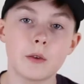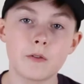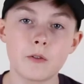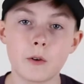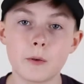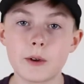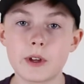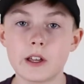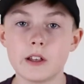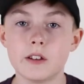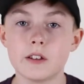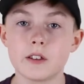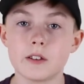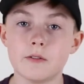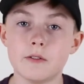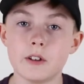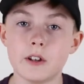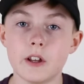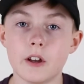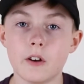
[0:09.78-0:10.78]
Before we get into
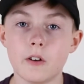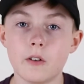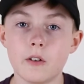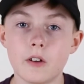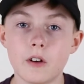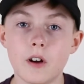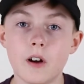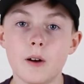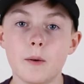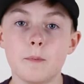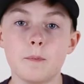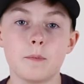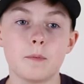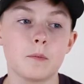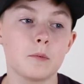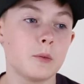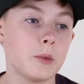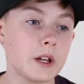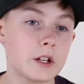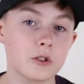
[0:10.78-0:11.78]
the video,
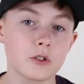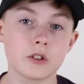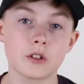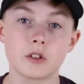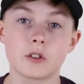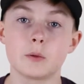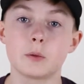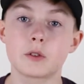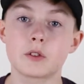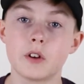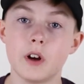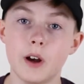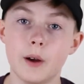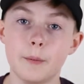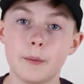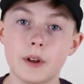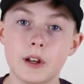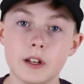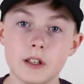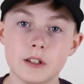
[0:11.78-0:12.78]
make sure to
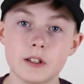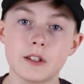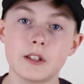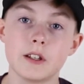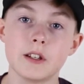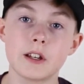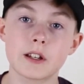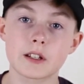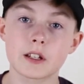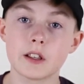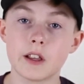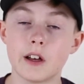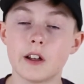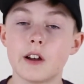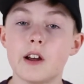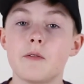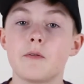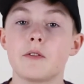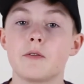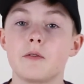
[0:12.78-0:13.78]
subscribe because it takes a
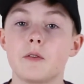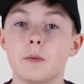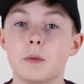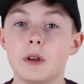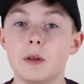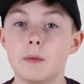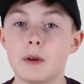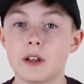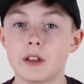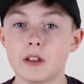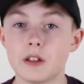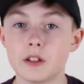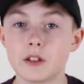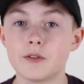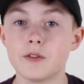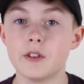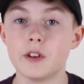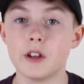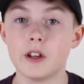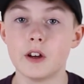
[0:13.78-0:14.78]
lot of effort for me to make these
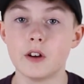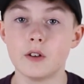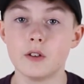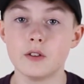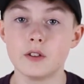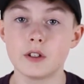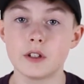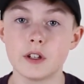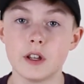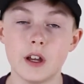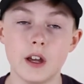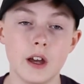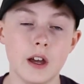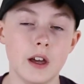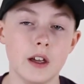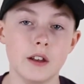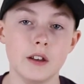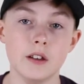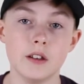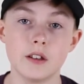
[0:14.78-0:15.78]
videos
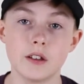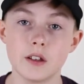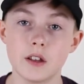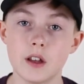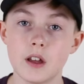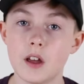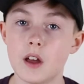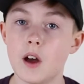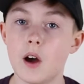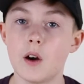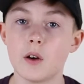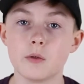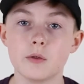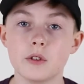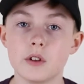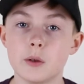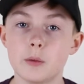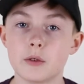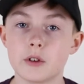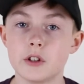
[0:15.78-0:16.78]
and I would
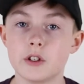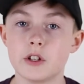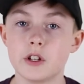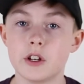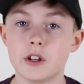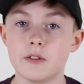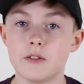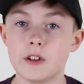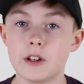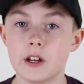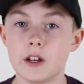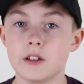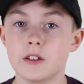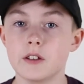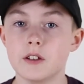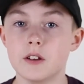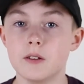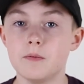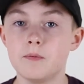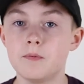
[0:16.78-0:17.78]
really appreciate it if you guys
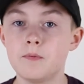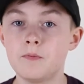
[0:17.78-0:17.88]
did.